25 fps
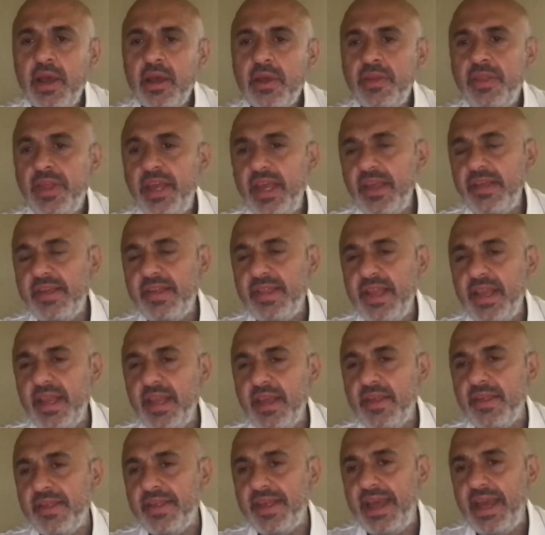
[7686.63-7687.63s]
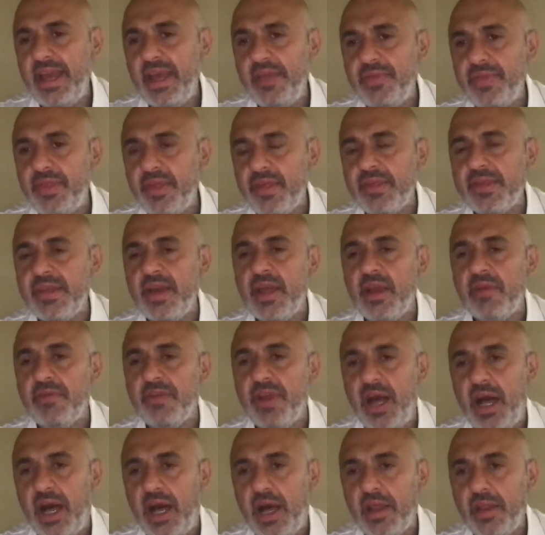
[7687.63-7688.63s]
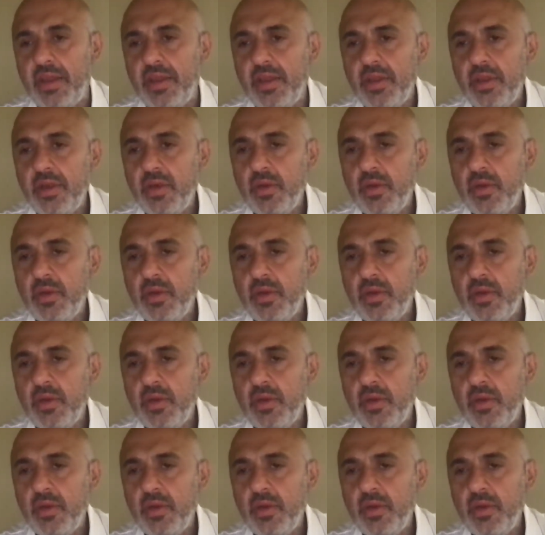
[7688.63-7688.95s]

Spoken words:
these things saith the Son of God.